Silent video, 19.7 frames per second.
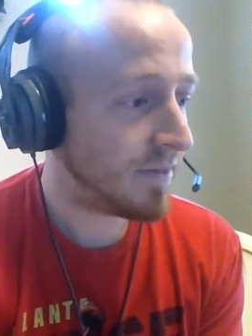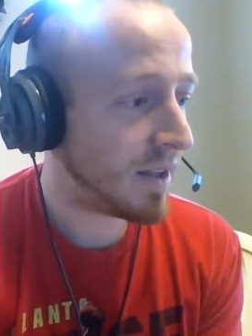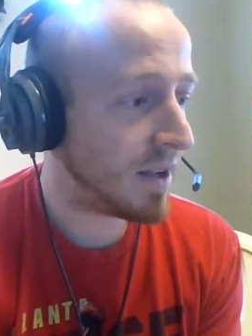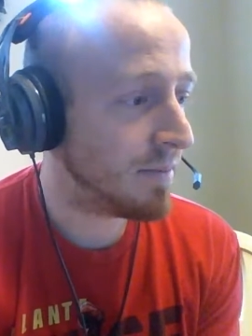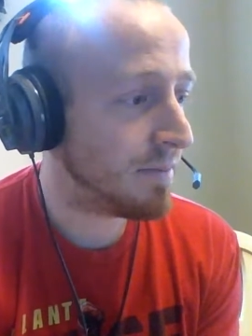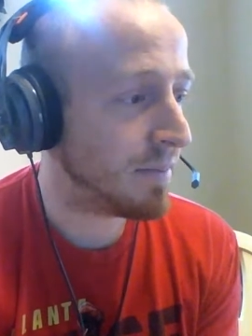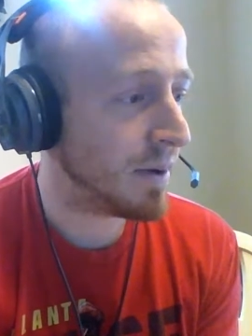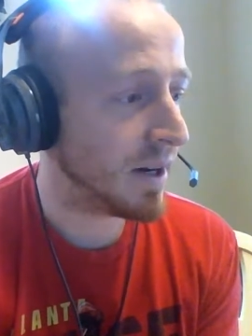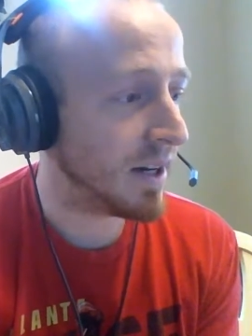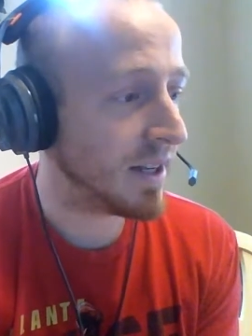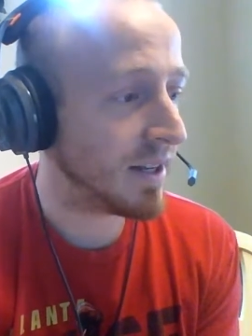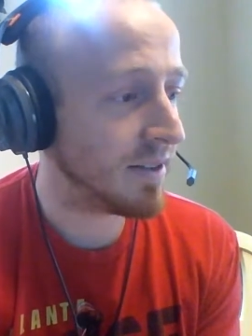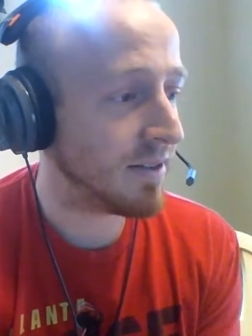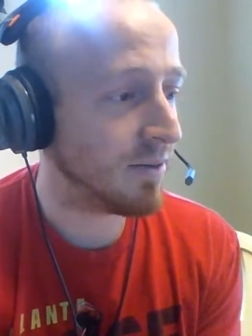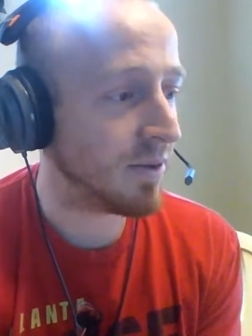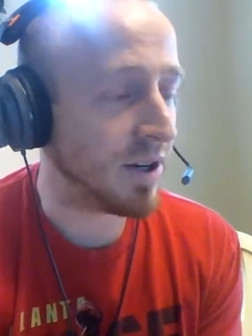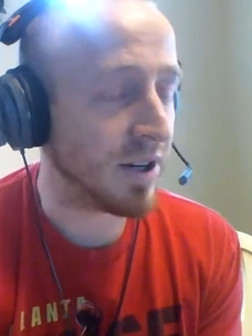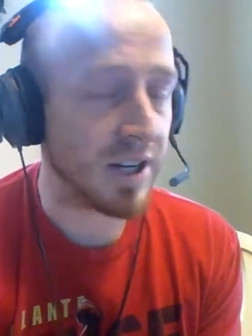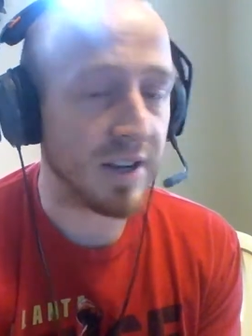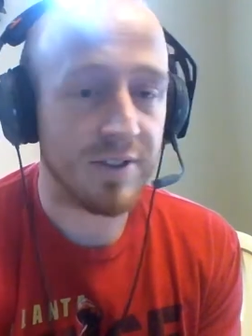But
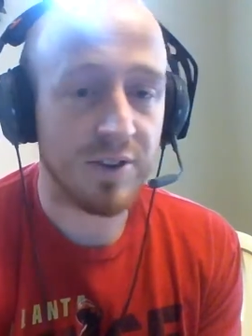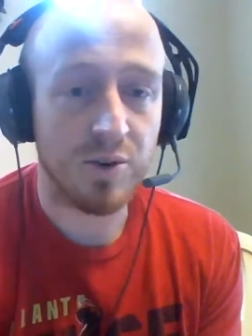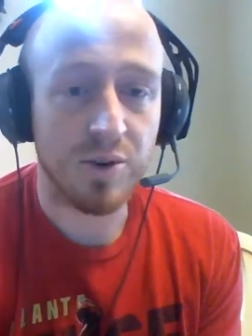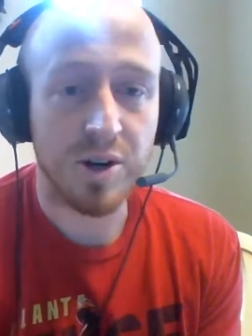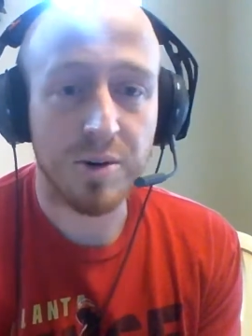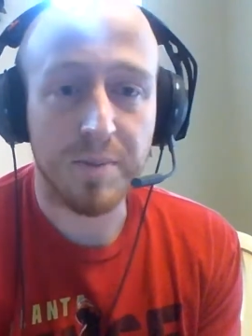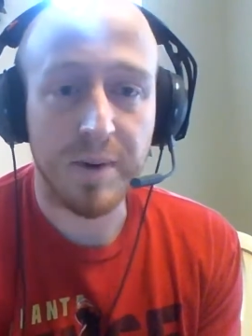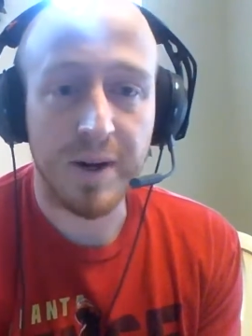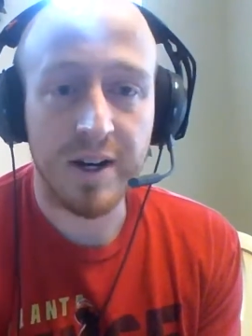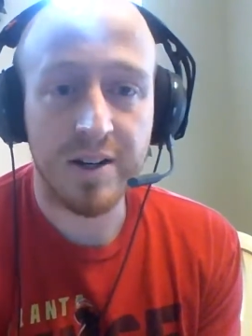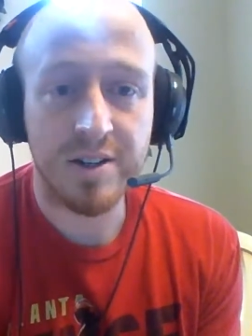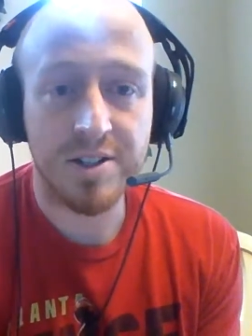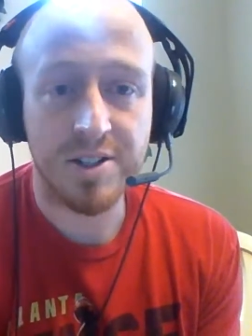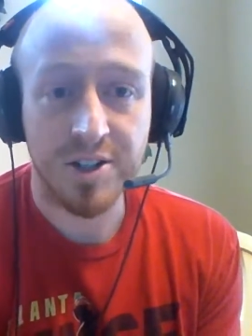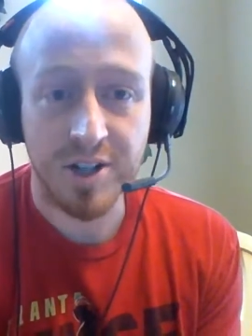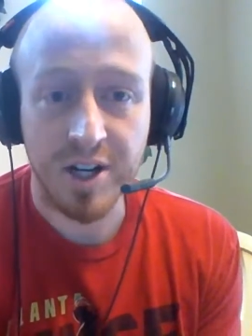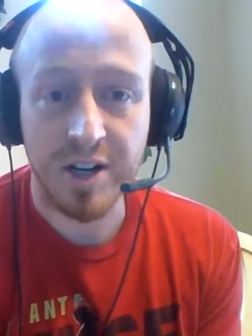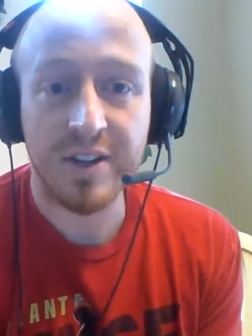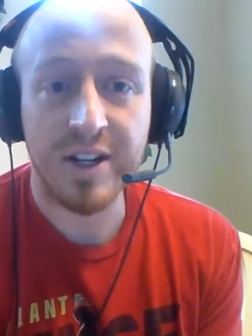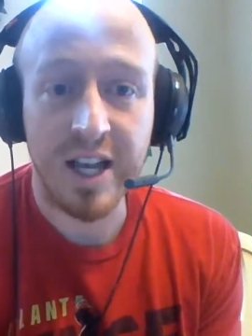when you're given ordered pairs, you're
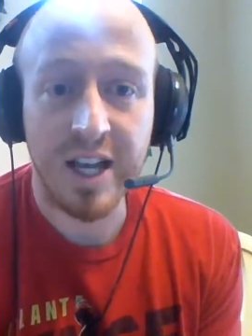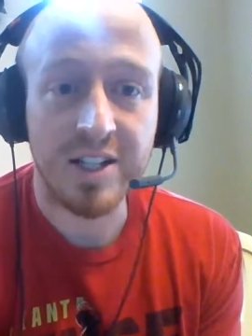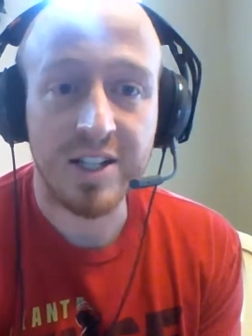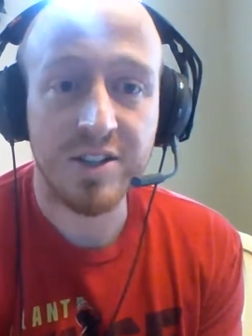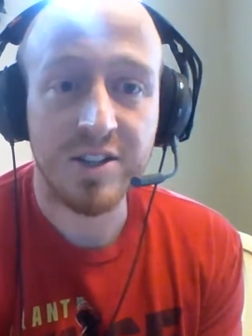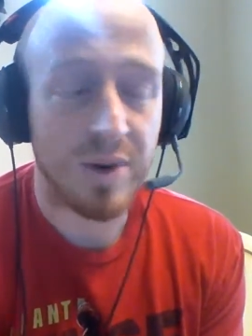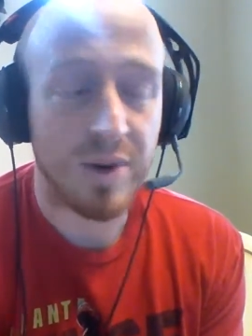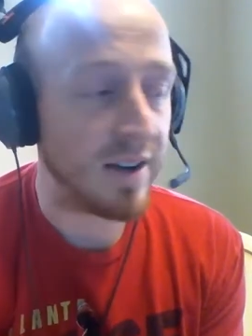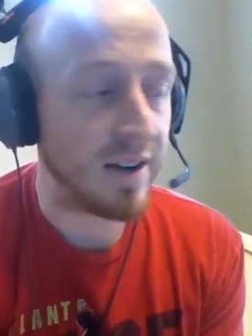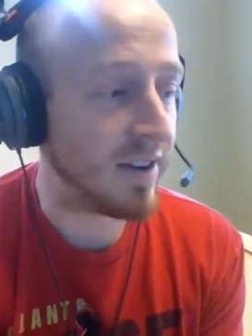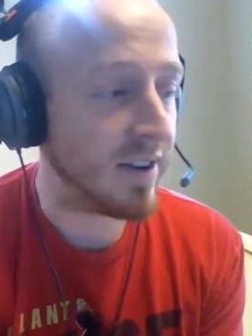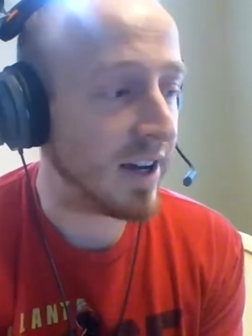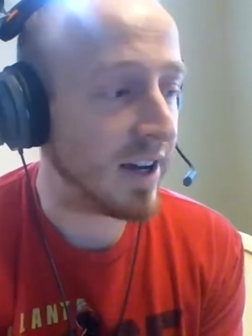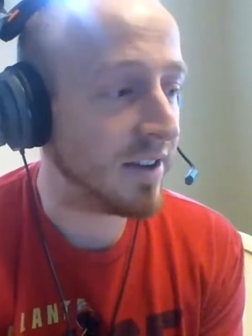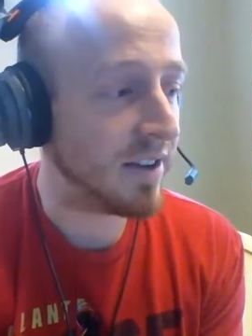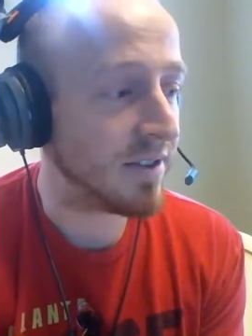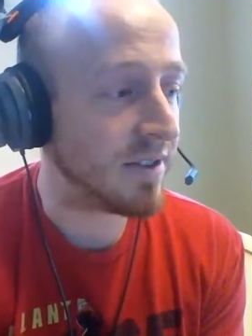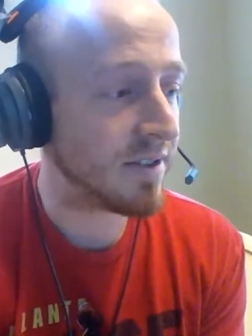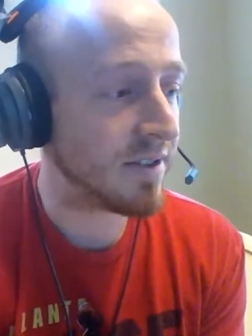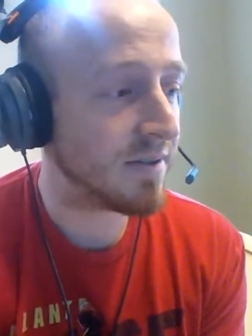given x and y
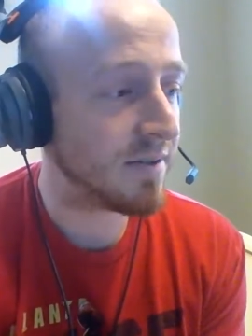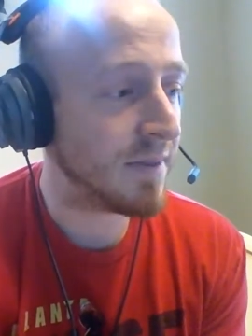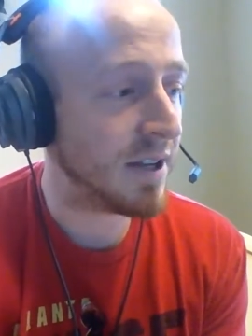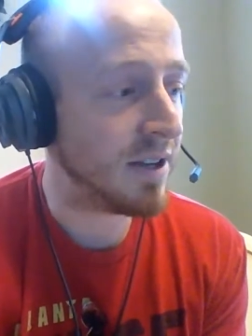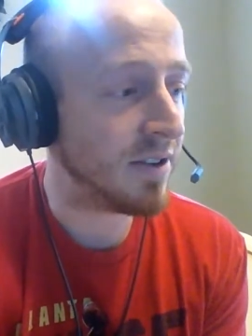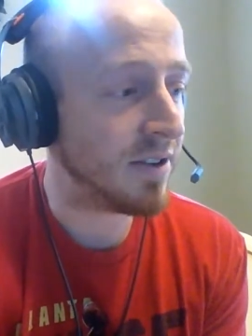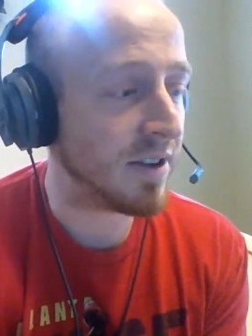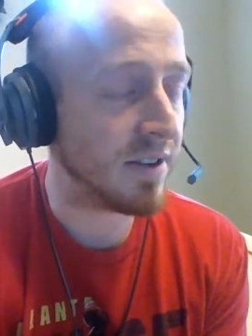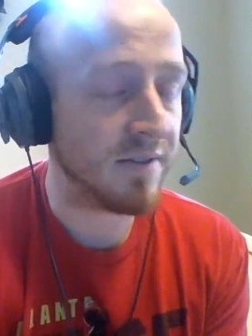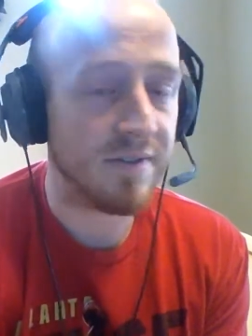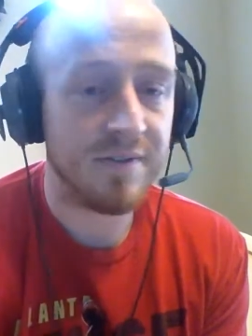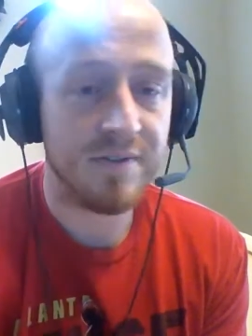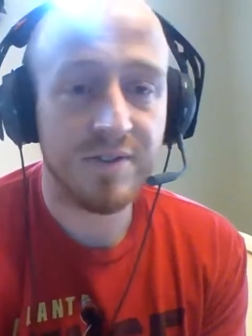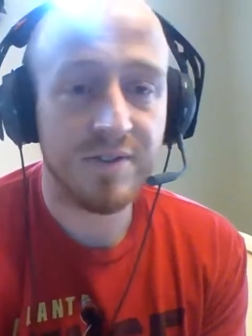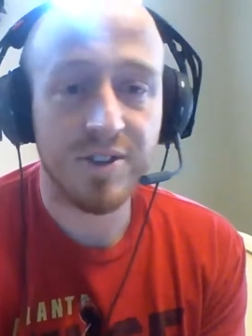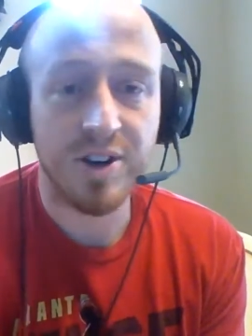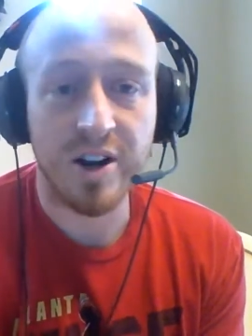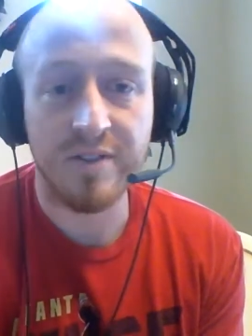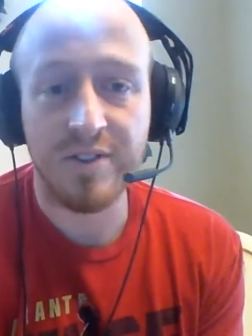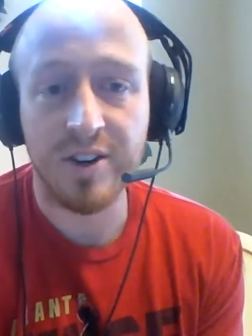values, and you can
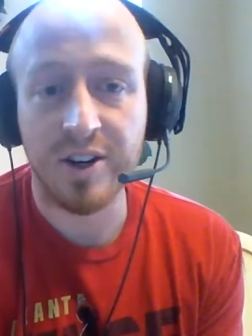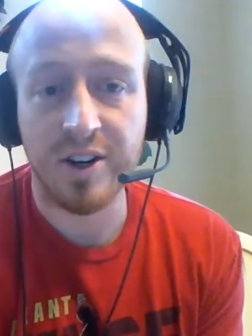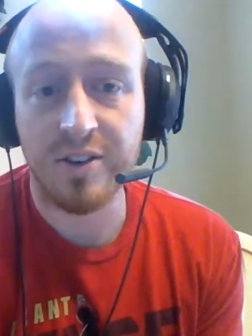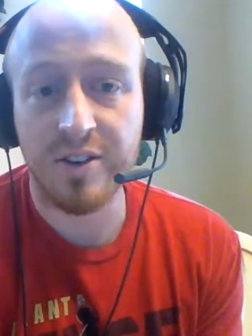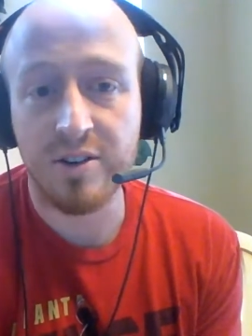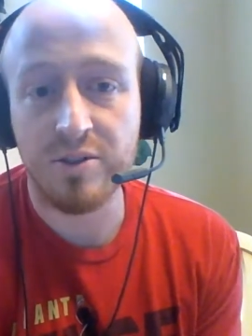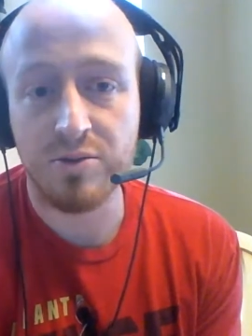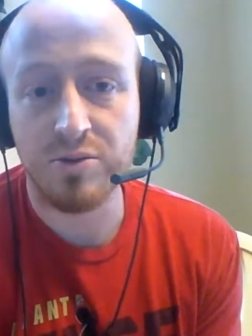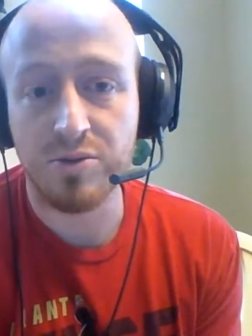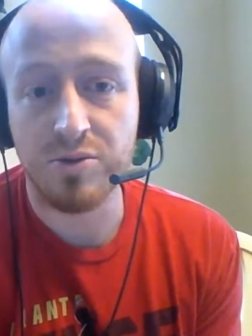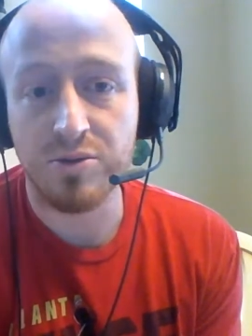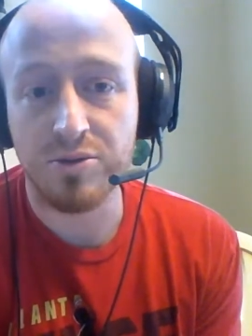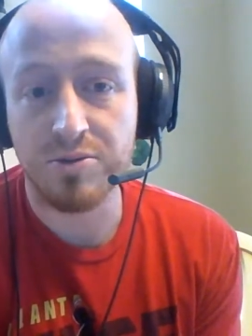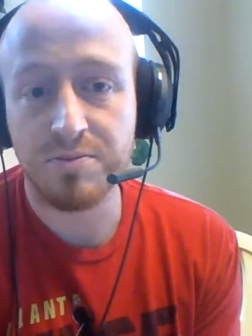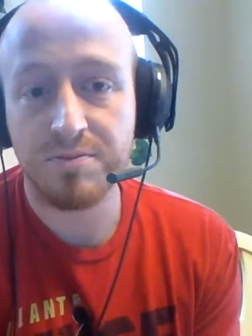try to figure out a rule.